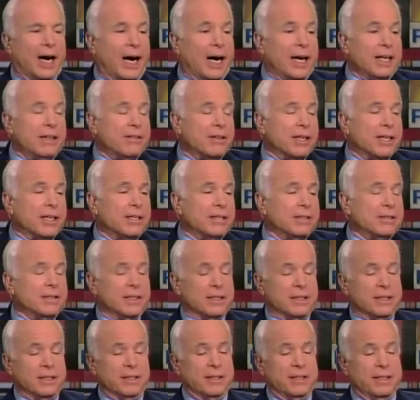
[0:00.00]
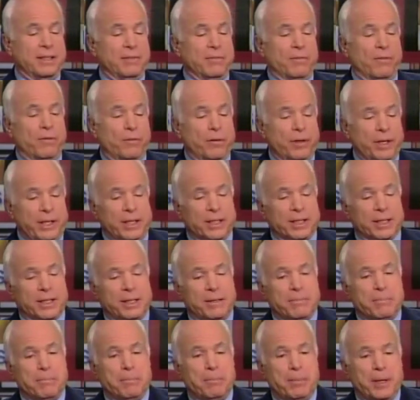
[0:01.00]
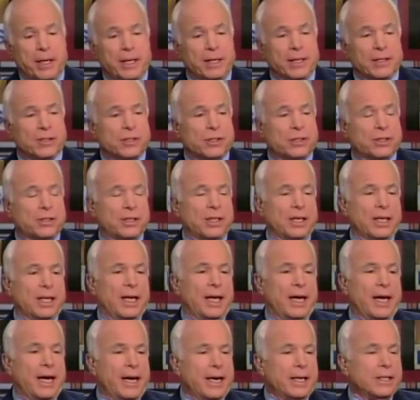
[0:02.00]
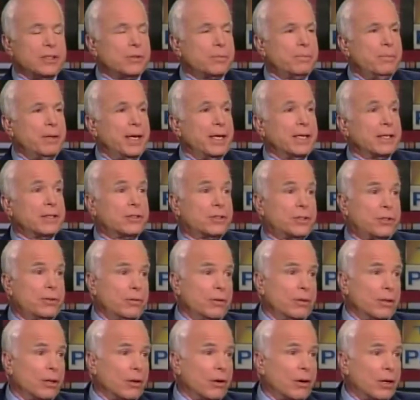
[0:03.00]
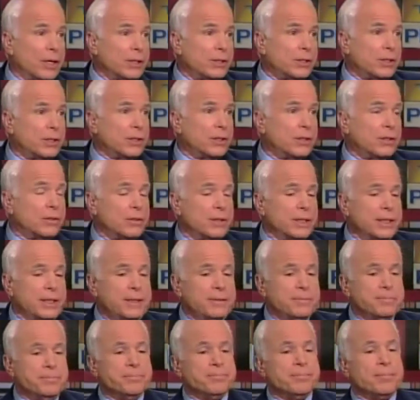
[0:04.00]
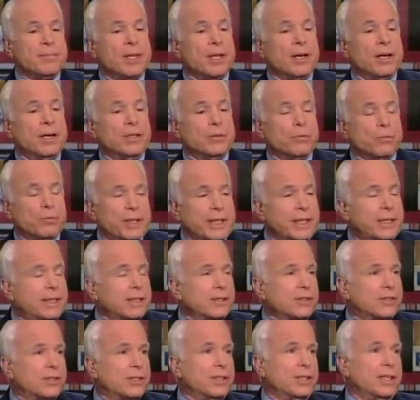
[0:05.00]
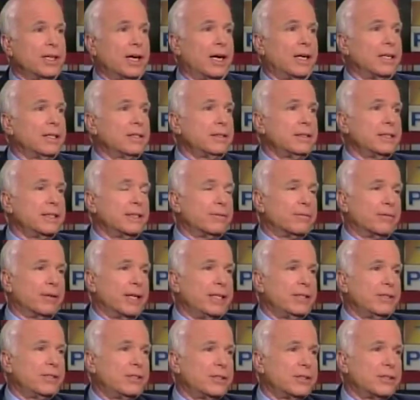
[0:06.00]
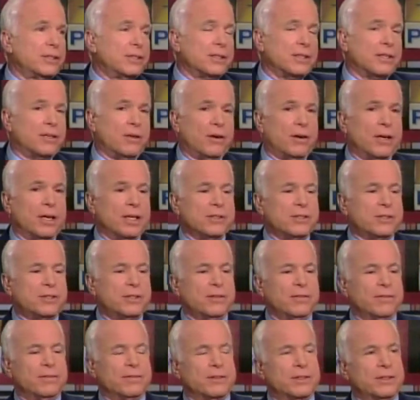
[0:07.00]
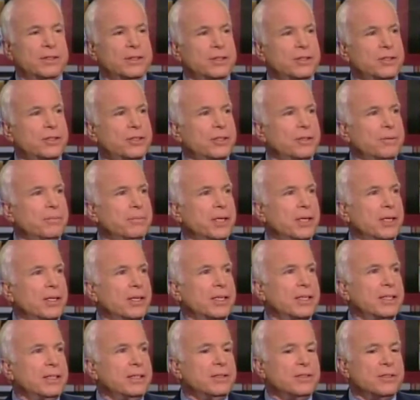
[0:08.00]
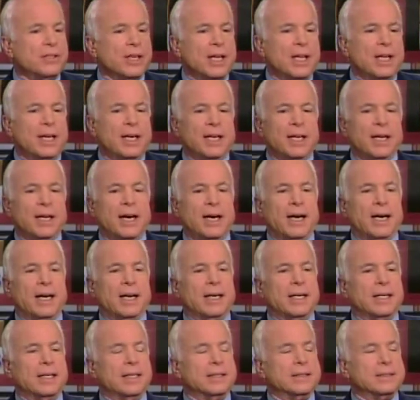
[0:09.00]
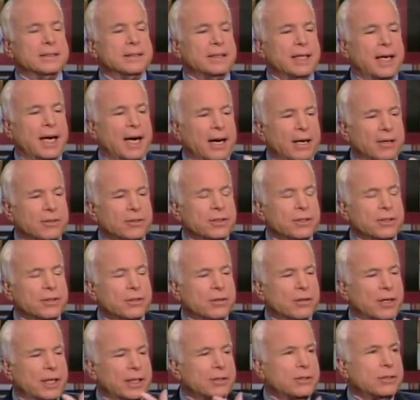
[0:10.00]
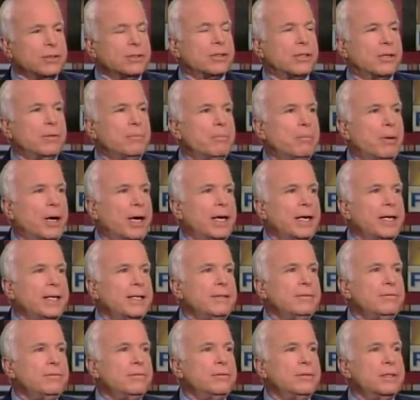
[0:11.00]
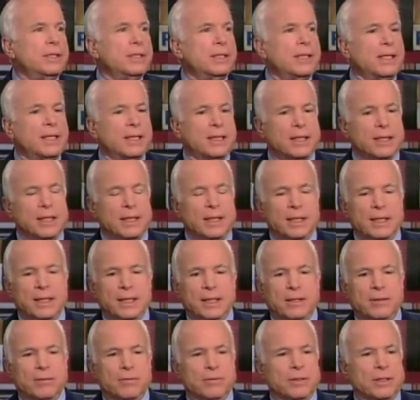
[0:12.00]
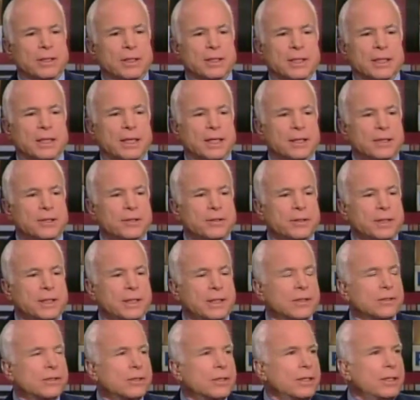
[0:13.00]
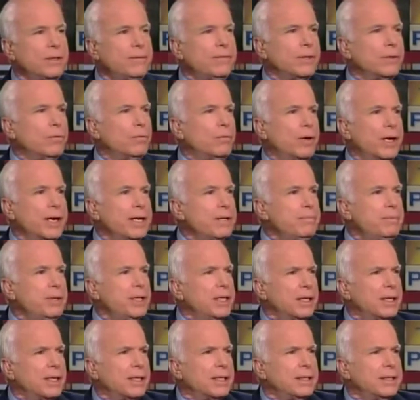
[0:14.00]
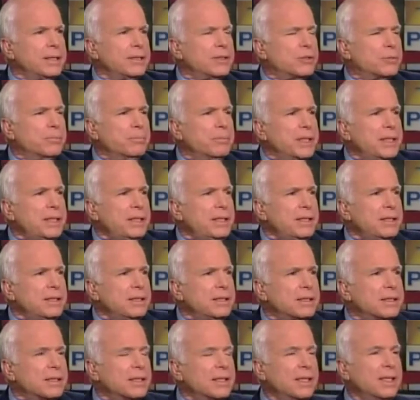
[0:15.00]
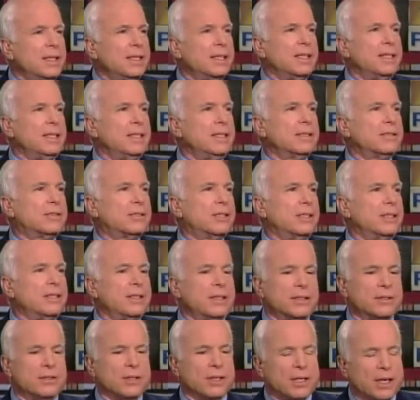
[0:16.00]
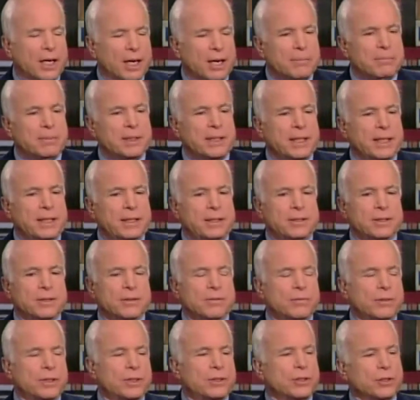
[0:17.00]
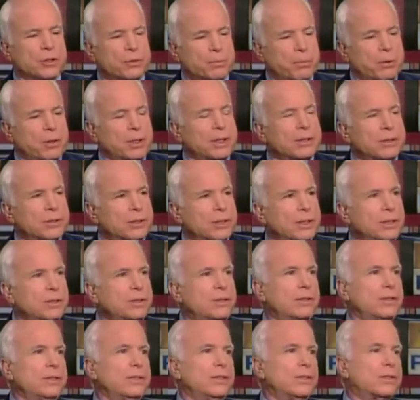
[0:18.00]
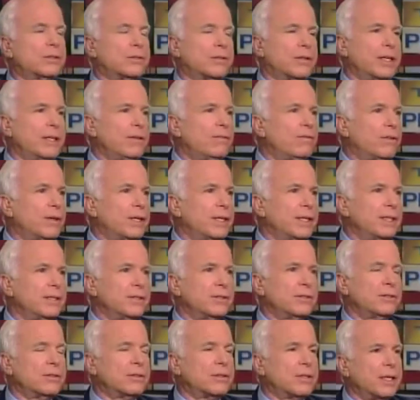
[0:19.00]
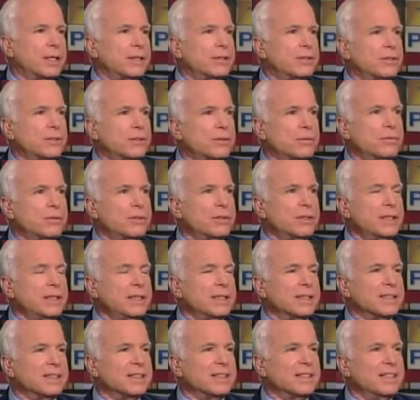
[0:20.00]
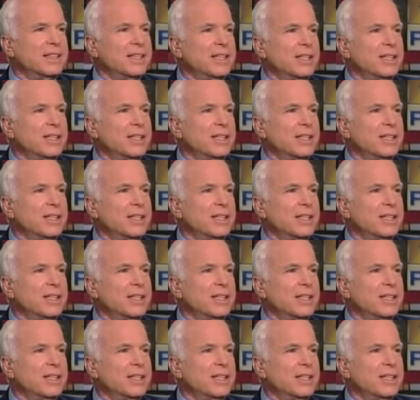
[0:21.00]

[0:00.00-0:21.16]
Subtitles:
I think, the really biggest aspect. To a large degree, it weakens the dollar. It raises the cost of goods to Americans. The housing crisis, combined with a country that's living way beyond its means, is a combination which has put us into this great financial crisis we're in.